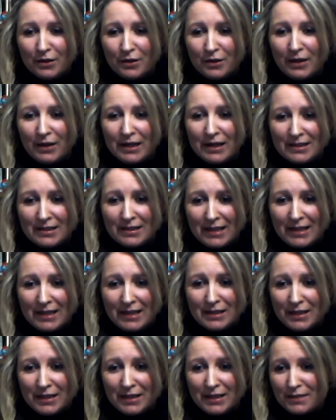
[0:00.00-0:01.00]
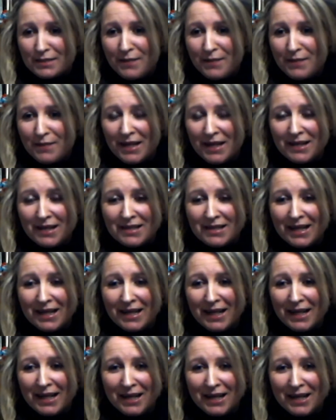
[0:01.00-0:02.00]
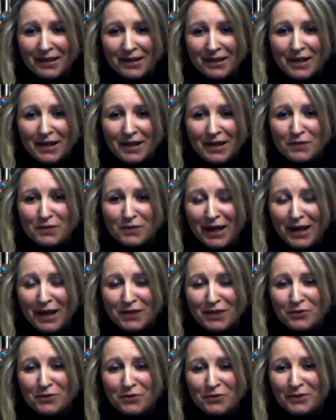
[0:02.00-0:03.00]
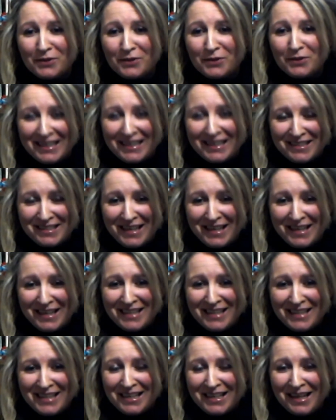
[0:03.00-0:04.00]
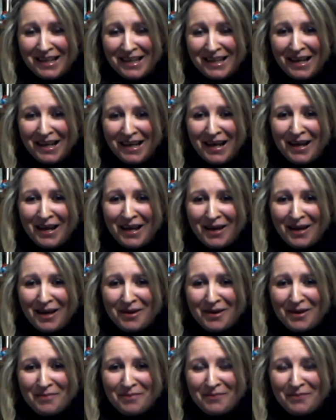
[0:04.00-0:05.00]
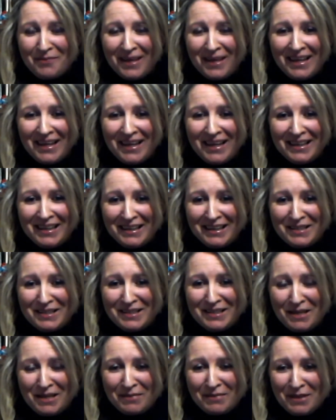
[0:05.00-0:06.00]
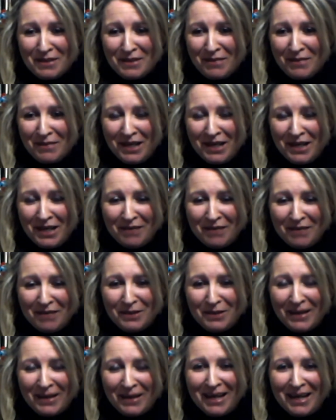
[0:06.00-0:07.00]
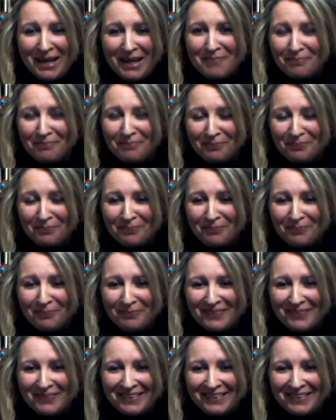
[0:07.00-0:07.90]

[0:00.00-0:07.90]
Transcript: Brilliant. So that's me, and that's ILN, and that's why I joined Alison Hitchin in the team that I'm in here in the UK.